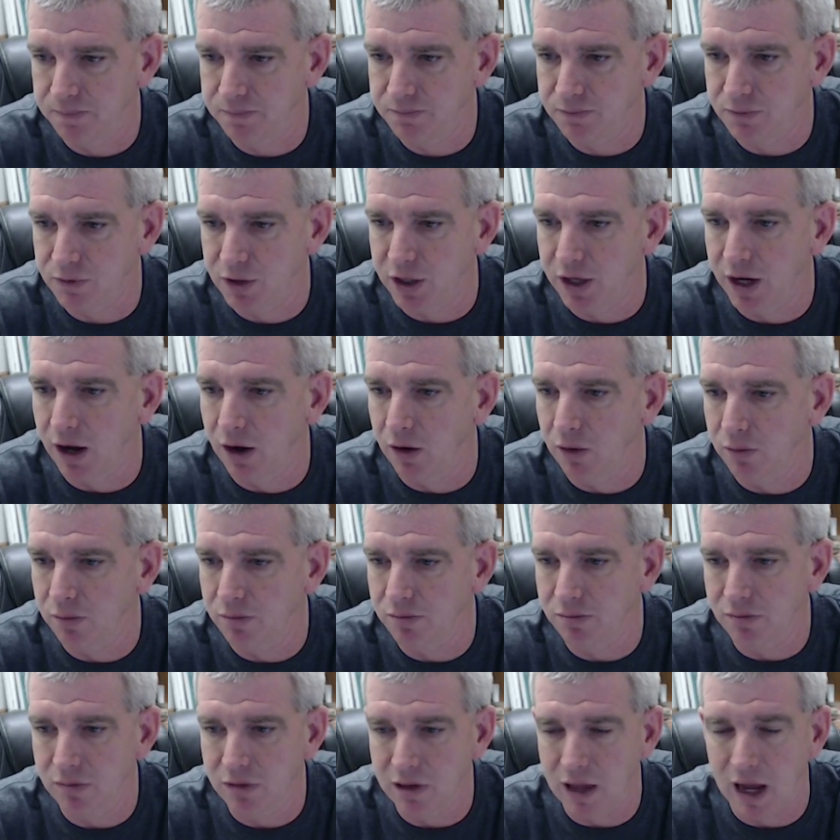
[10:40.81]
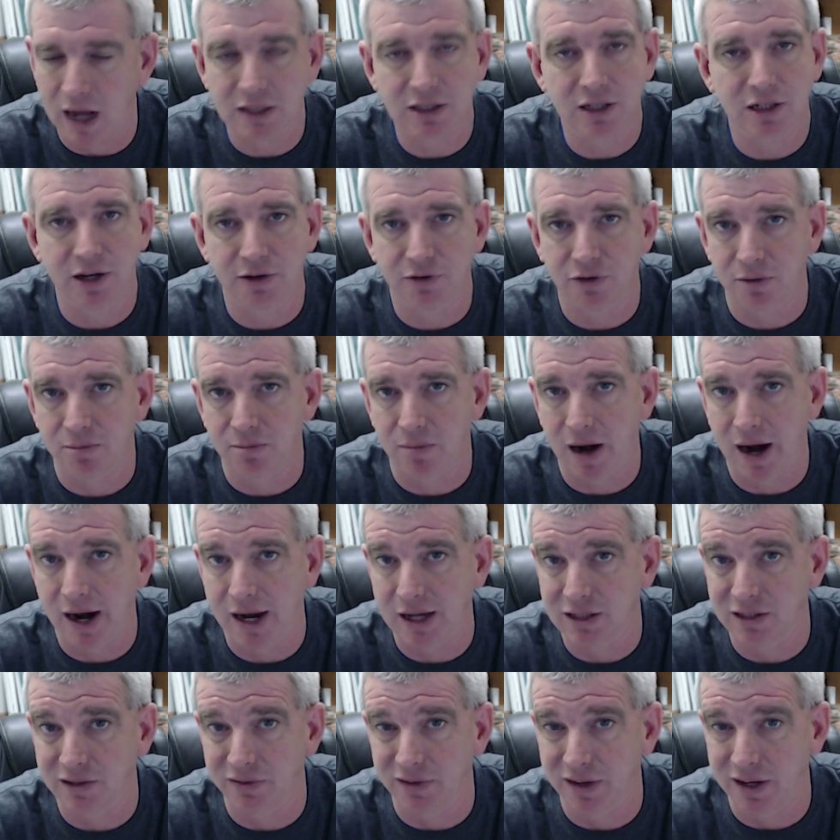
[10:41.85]
You know, lots of different
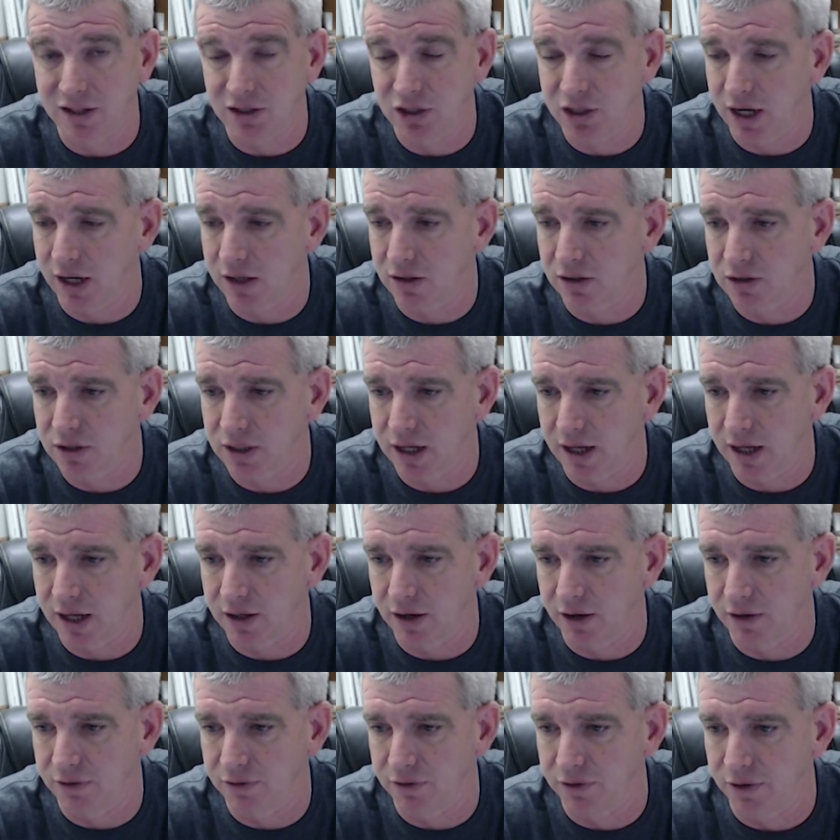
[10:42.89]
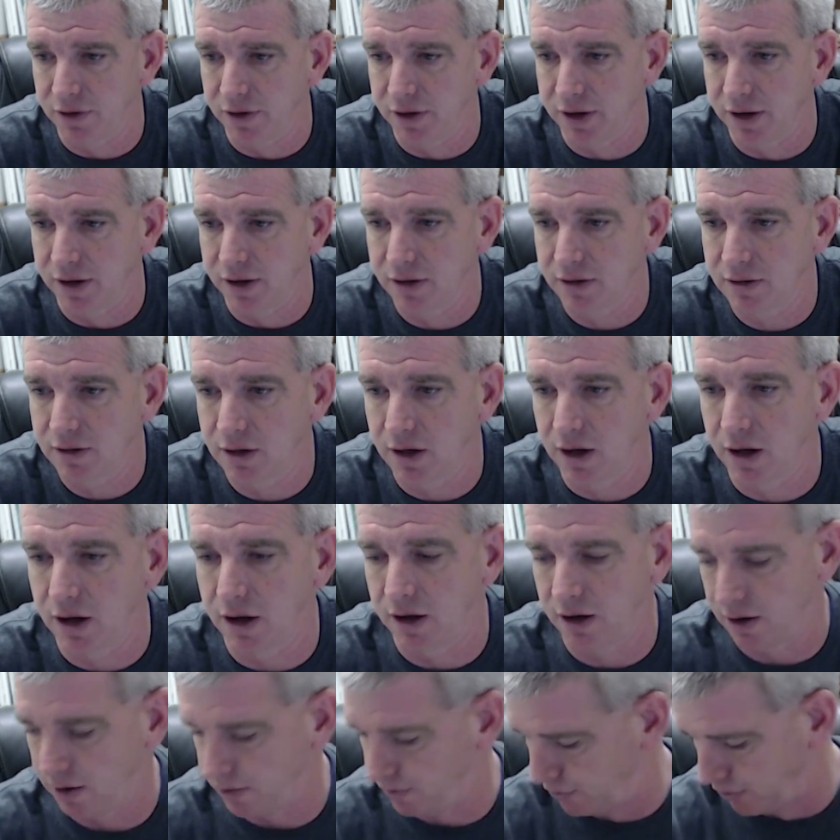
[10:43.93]
brands of the injectors out there for the
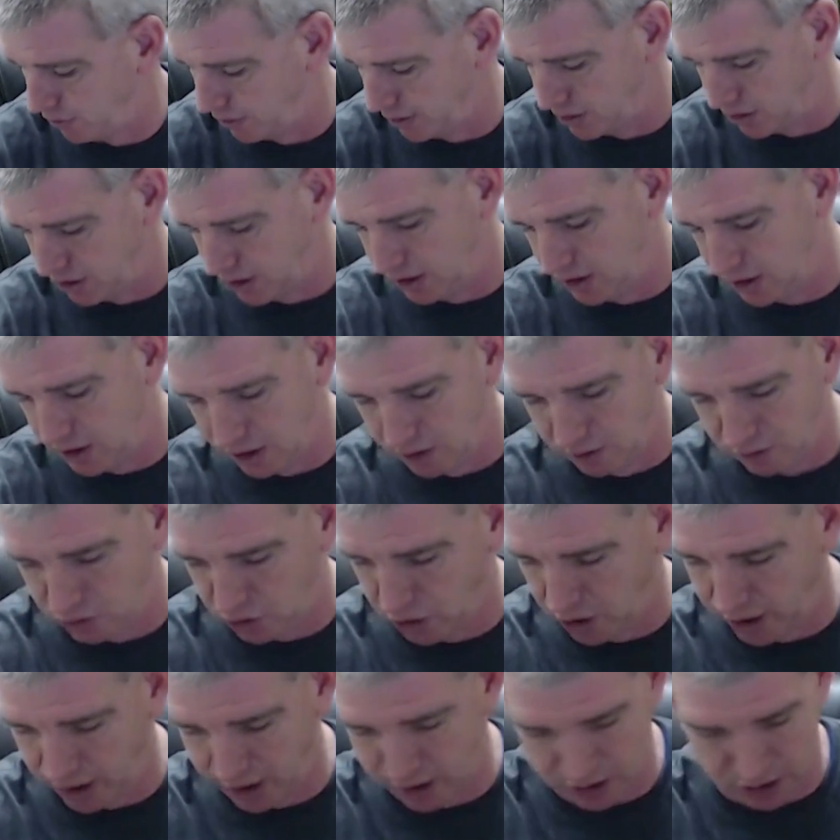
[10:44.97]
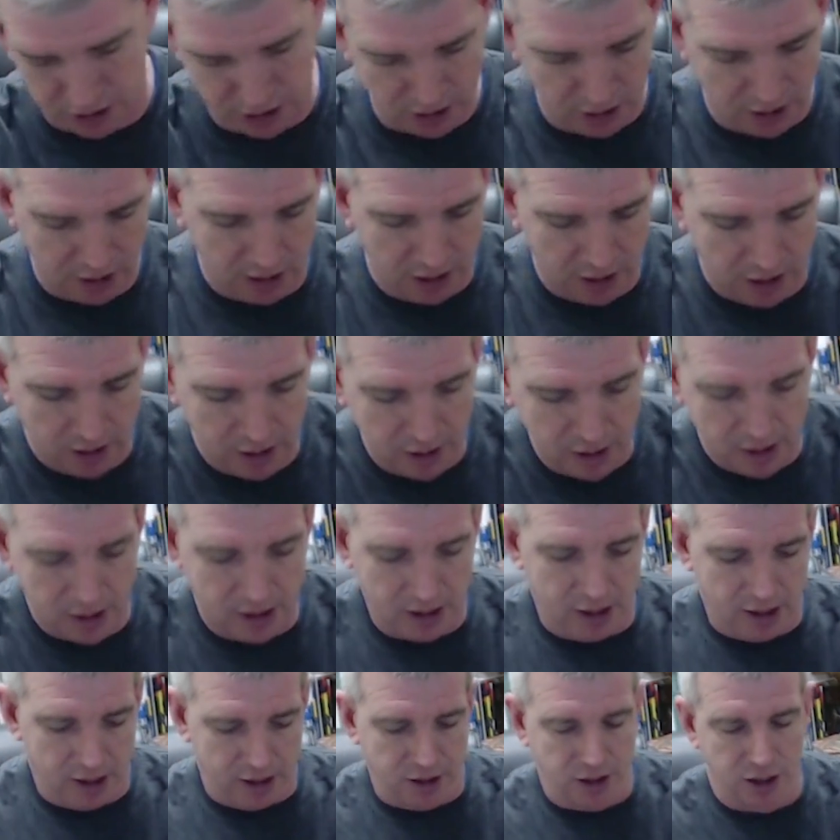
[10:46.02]
6.0 trucks.
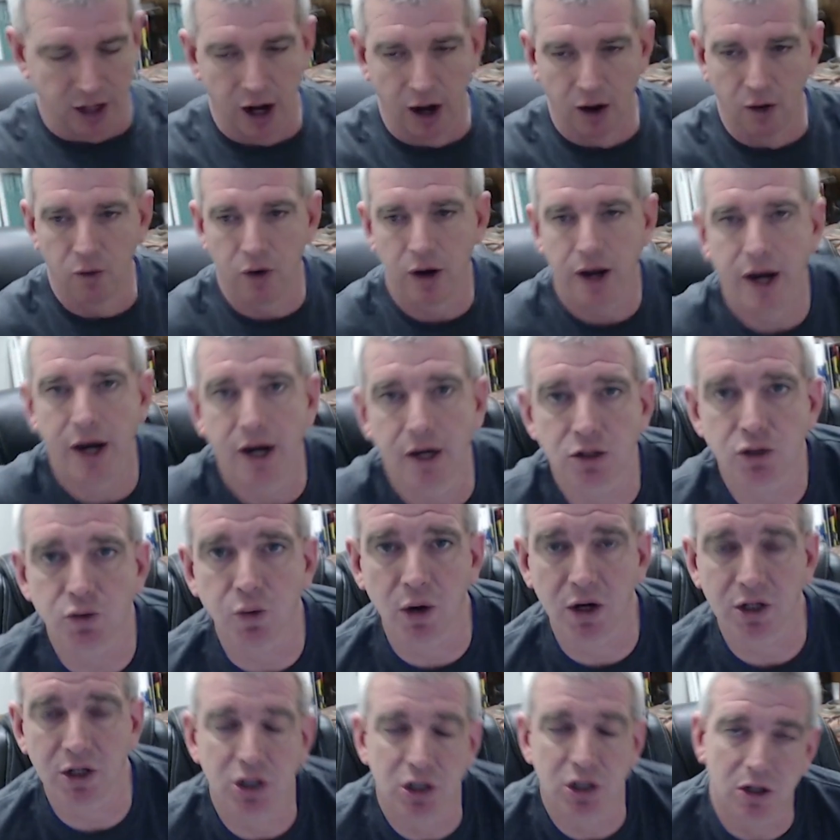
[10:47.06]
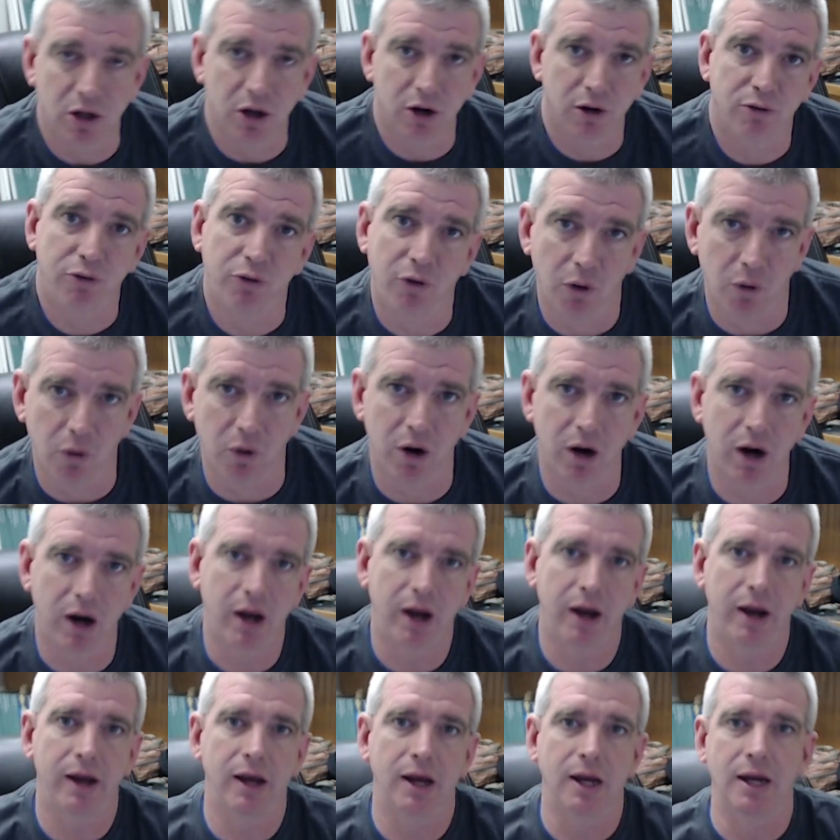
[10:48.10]
You know, here's what you look for
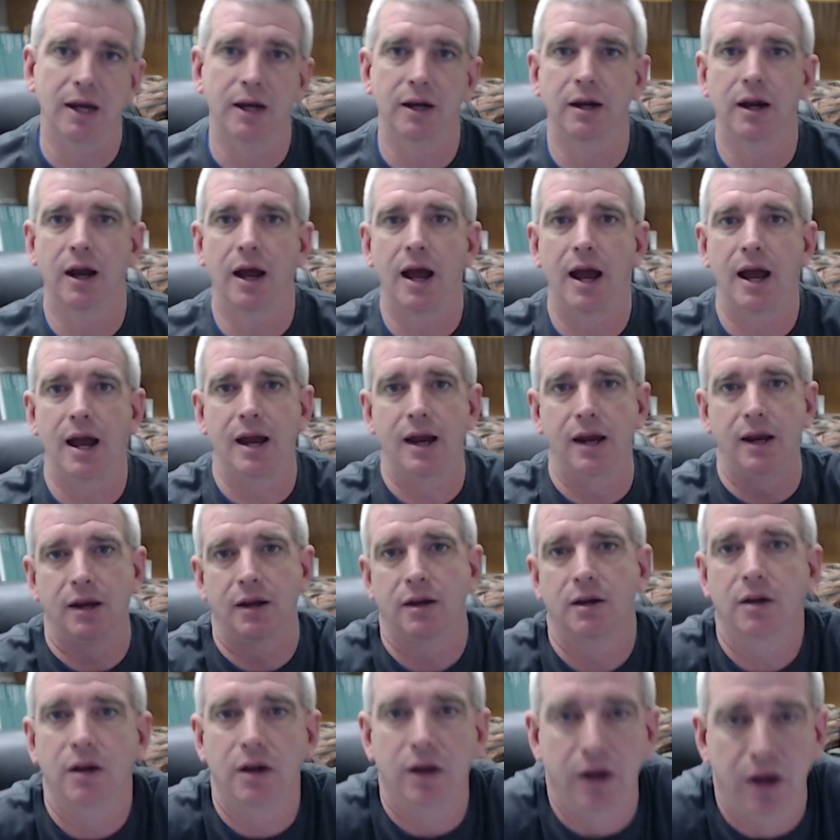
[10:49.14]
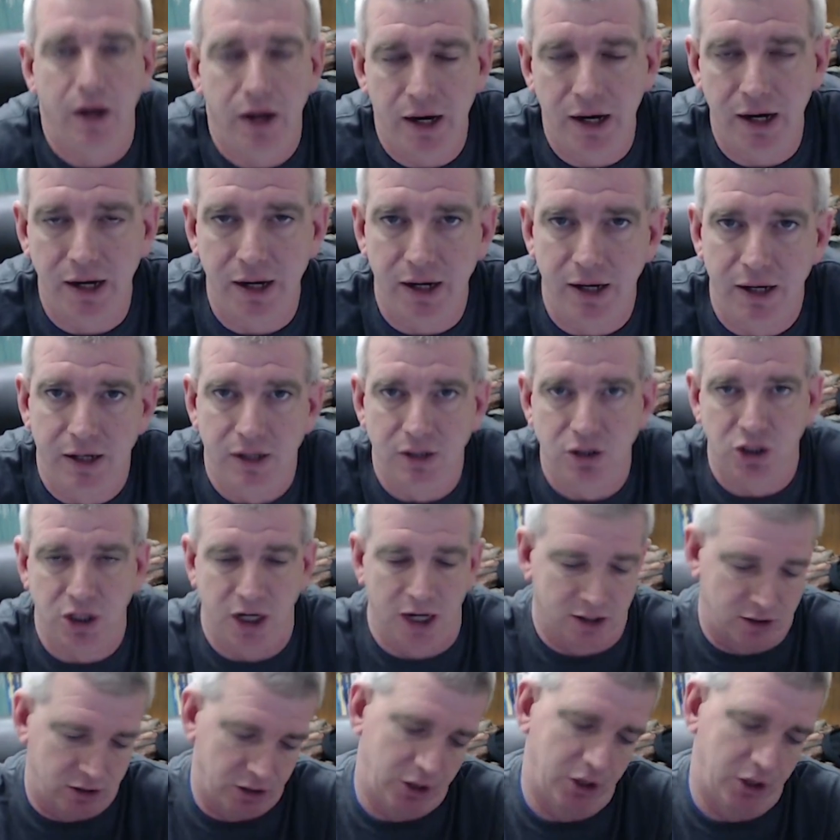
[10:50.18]
in an injector.